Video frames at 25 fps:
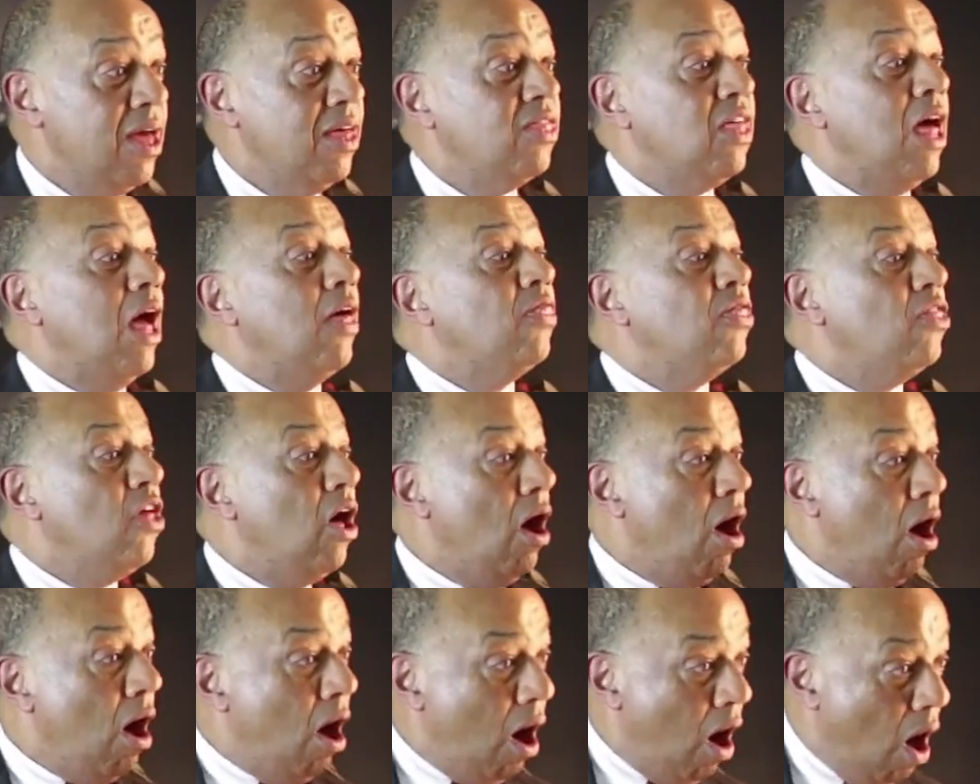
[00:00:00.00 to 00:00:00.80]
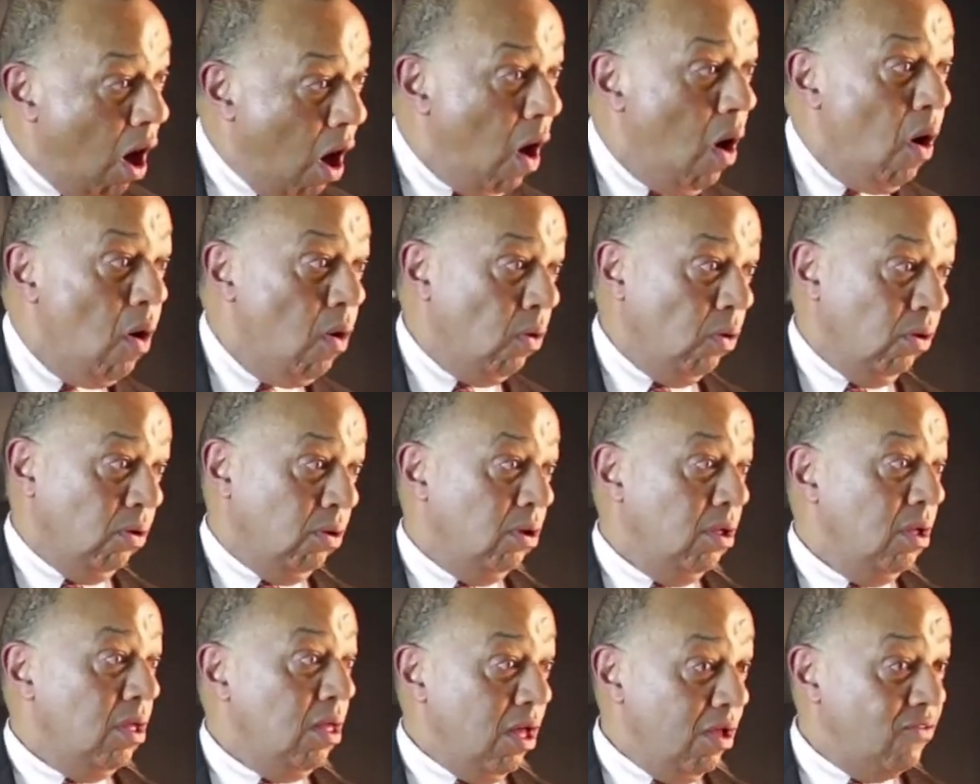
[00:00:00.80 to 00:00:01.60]
than the
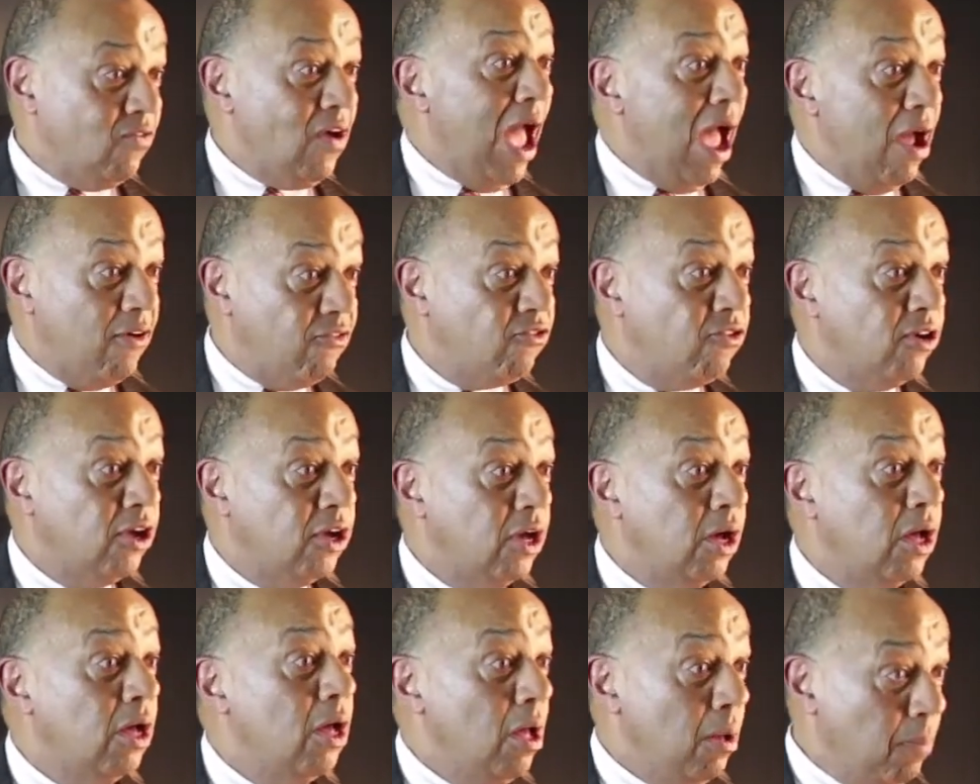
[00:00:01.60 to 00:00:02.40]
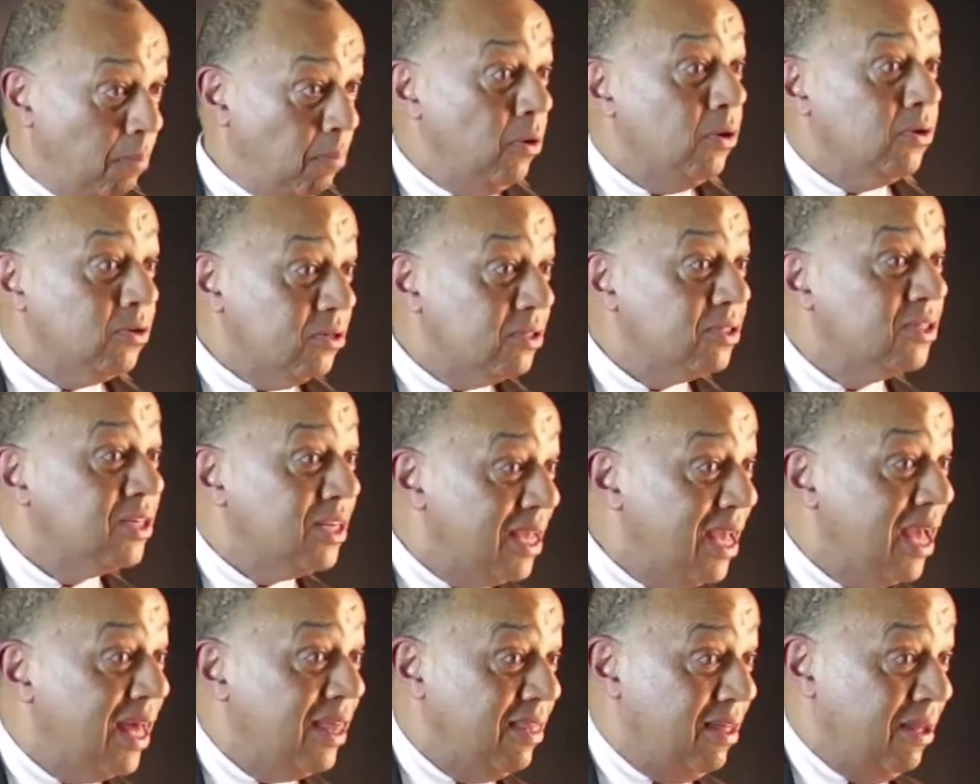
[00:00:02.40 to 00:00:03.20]
whole of Africa put
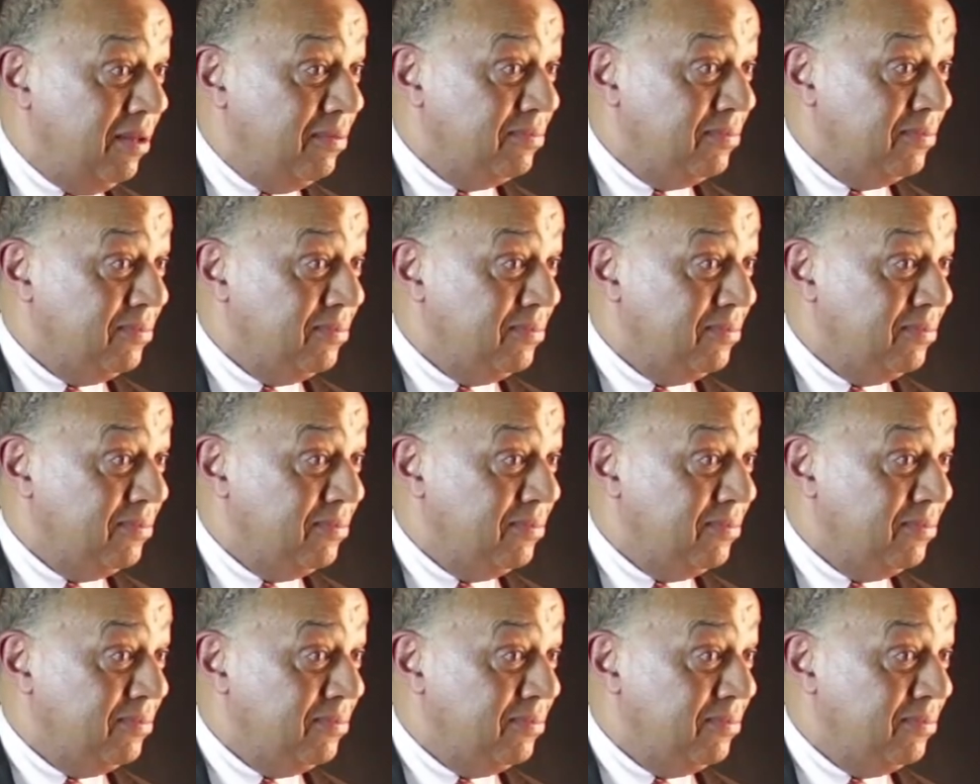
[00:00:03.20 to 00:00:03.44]
together.